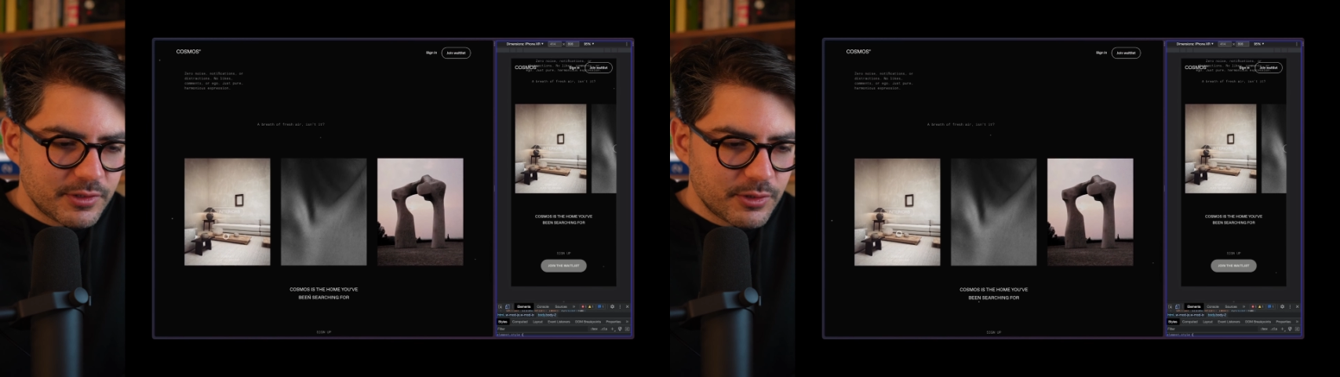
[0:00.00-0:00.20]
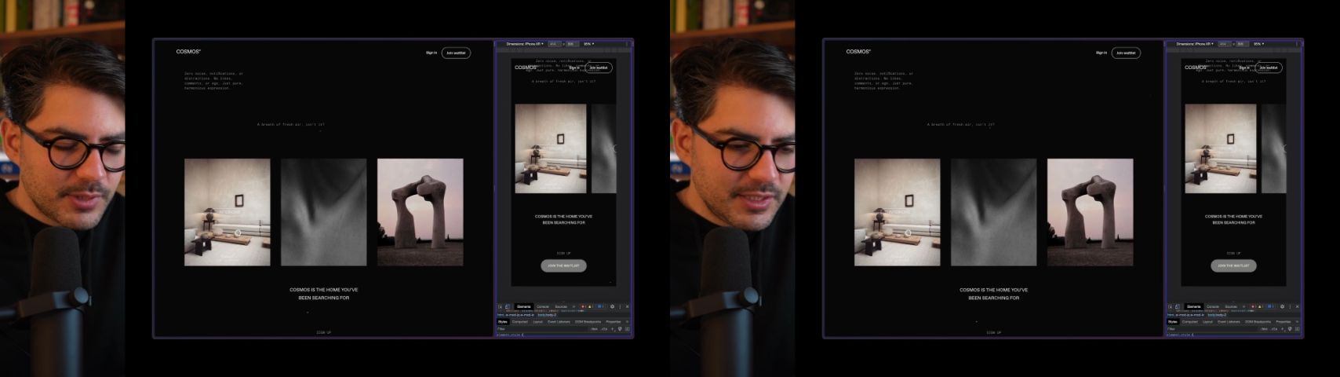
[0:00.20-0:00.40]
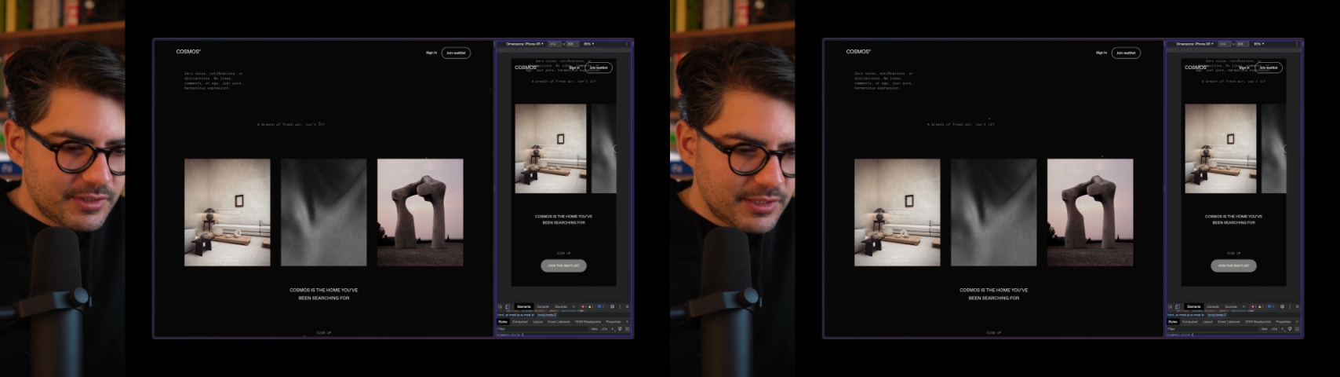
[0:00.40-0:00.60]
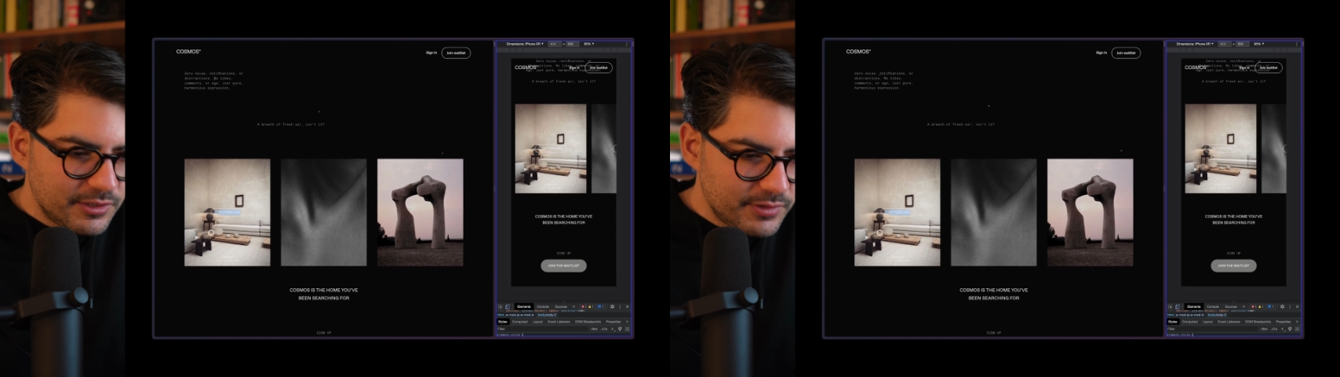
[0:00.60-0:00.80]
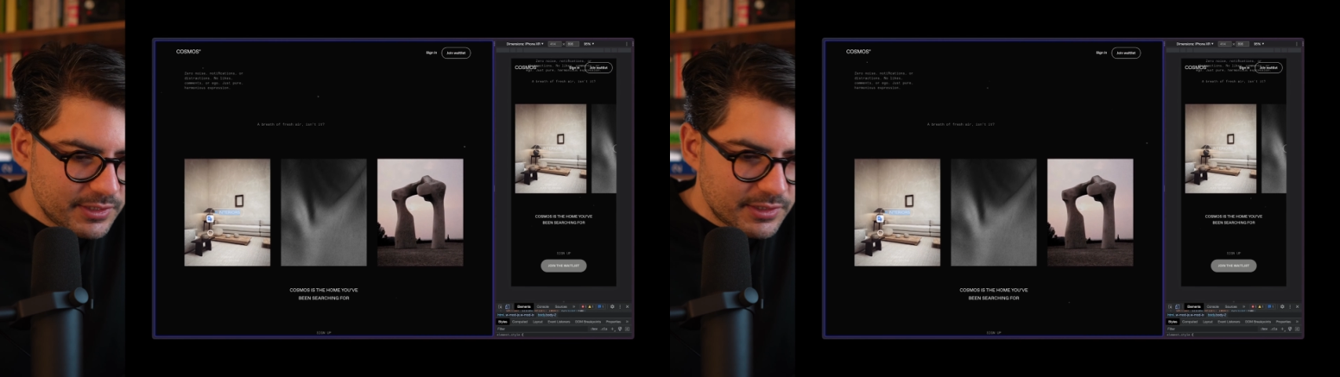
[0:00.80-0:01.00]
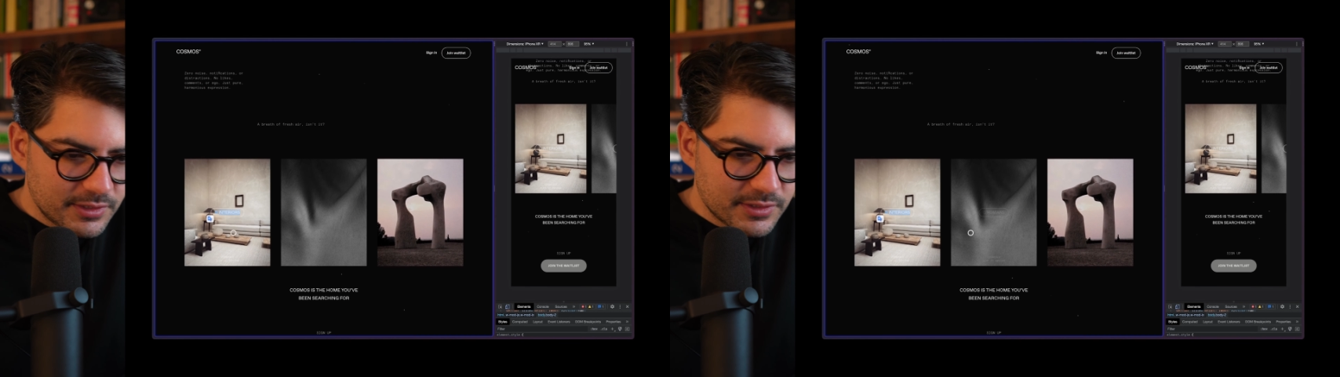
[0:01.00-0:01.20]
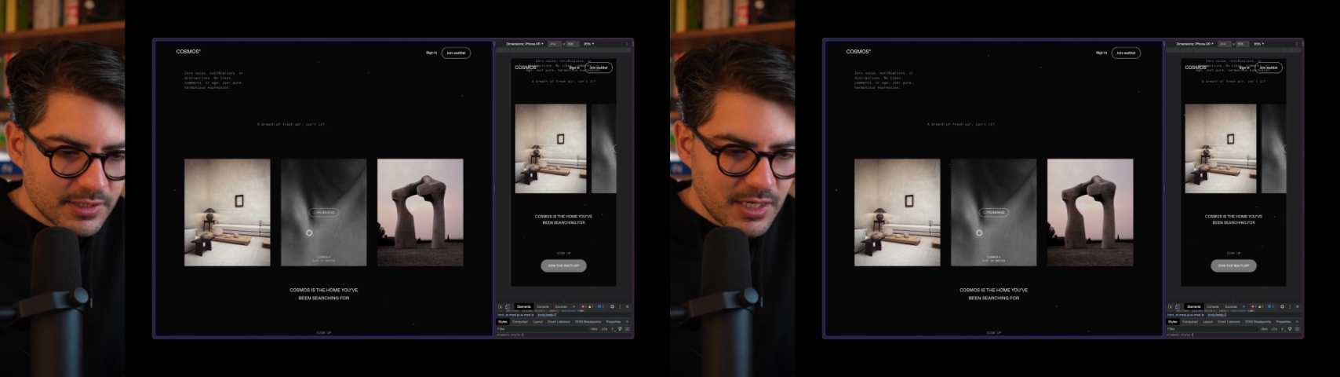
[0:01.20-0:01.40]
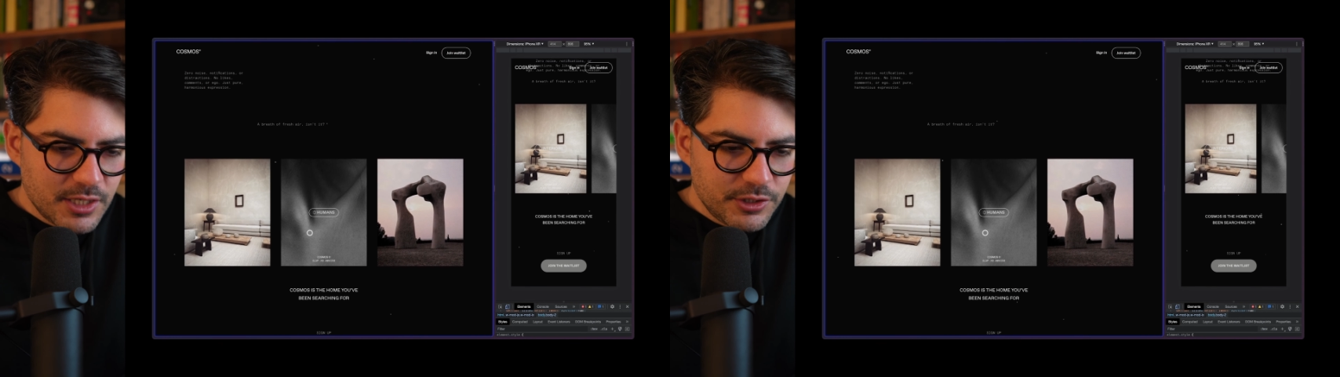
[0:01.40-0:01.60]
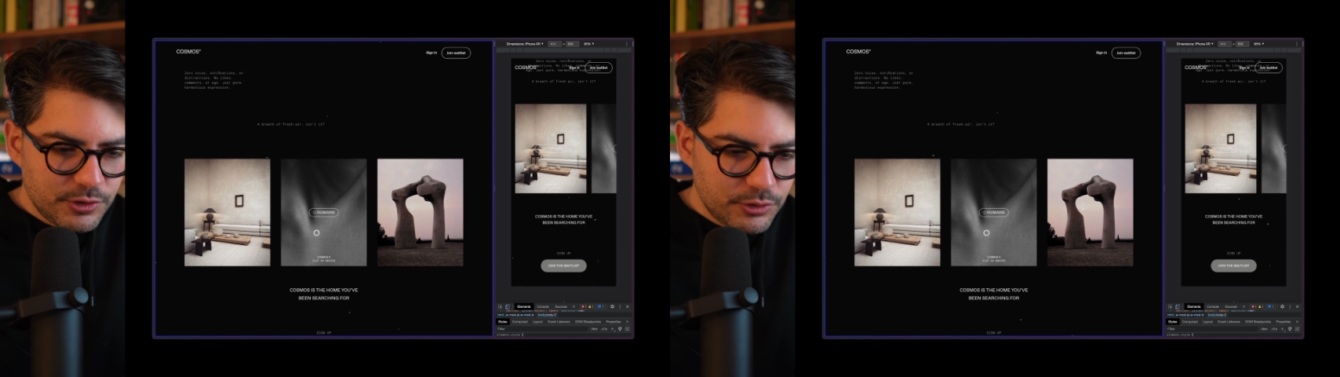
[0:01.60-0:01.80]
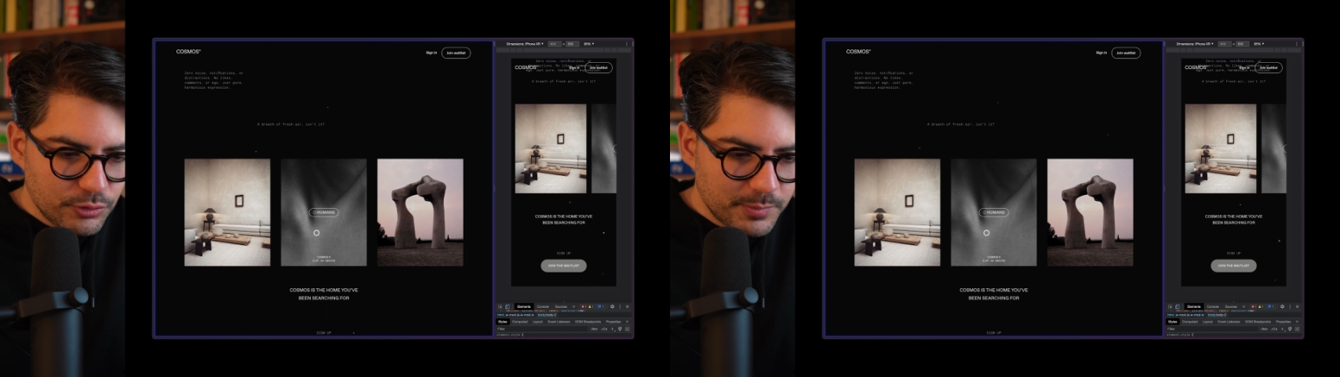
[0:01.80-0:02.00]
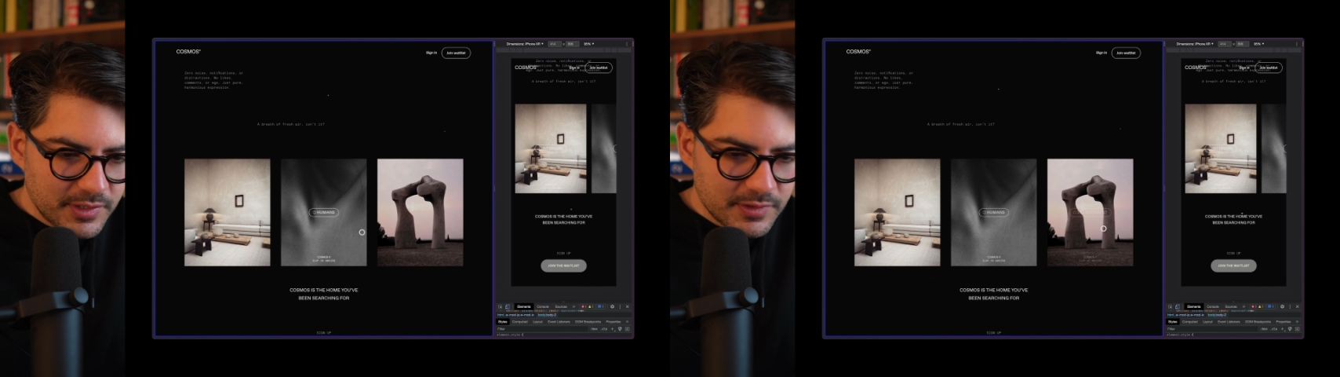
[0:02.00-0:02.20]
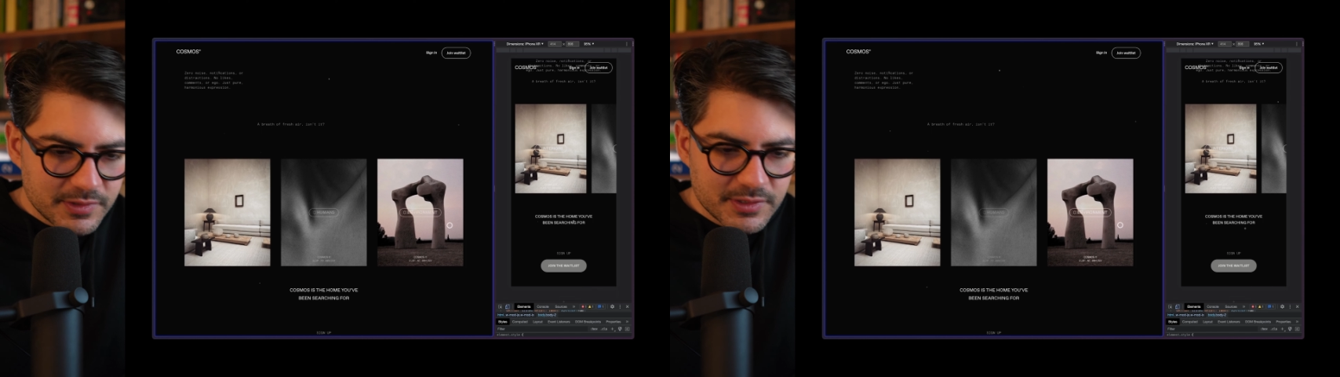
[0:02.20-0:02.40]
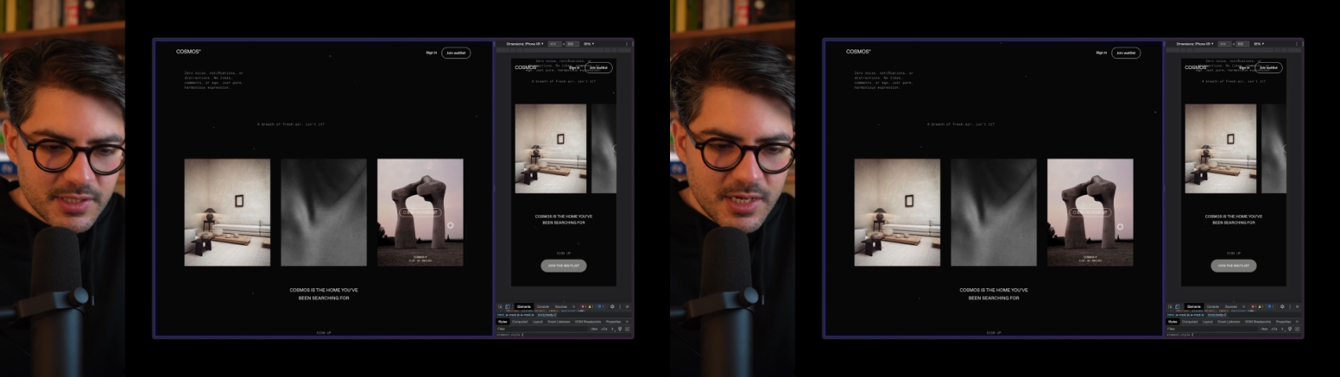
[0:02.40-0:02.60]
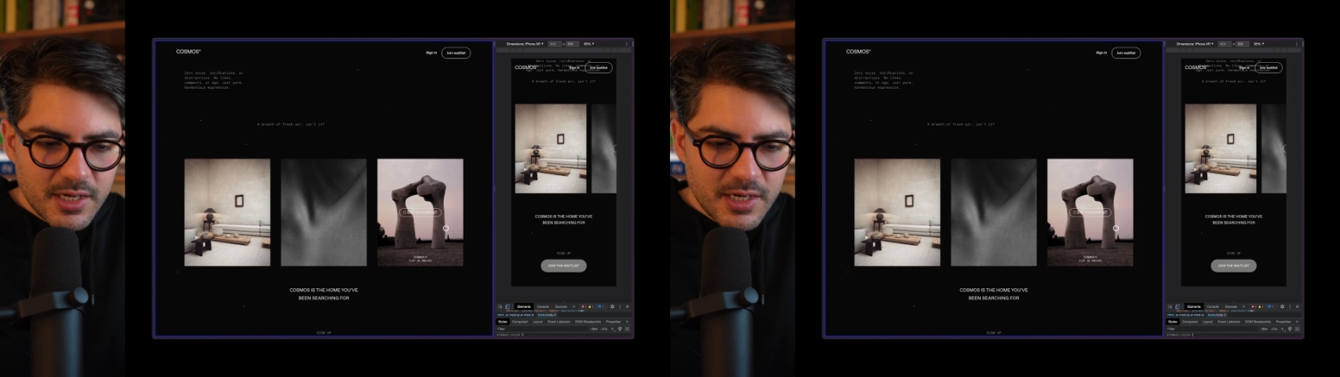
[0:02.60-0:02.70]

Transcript: interiors, humans,